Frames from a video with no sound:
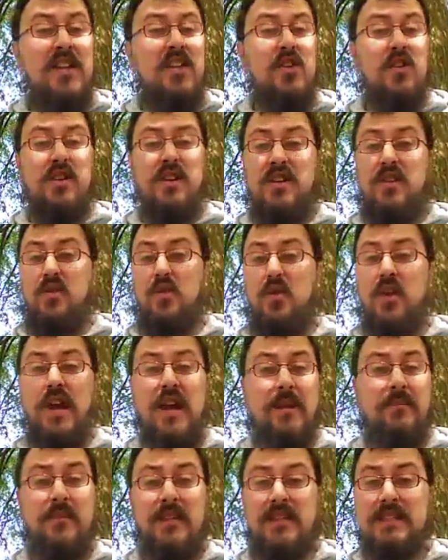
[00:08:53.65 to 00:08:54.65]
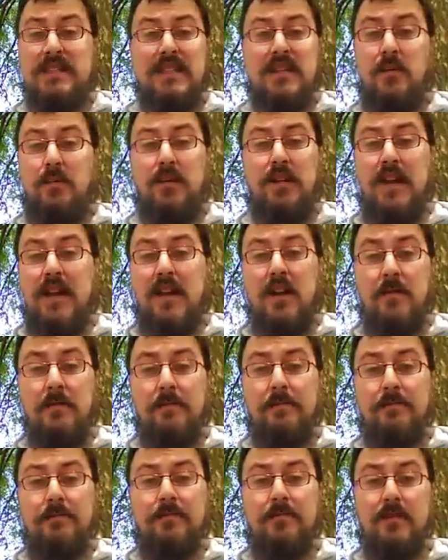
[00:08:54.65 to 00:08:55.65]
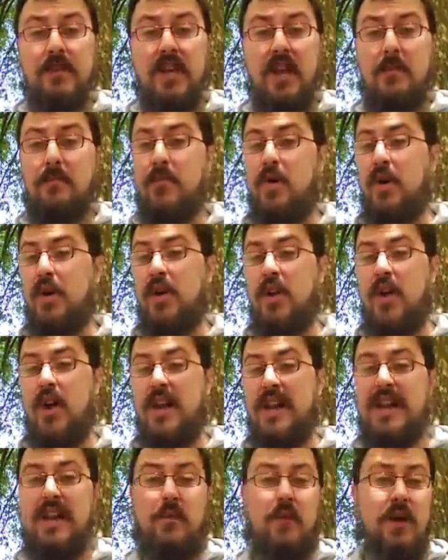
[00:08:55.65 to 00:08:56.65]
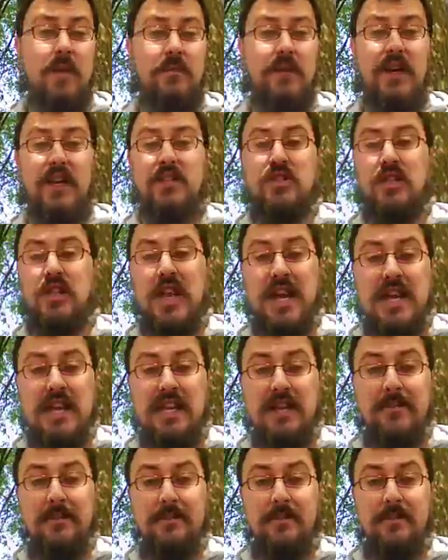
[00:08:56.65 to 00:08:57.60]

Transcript: You can grab this little player, put it on any web page you like,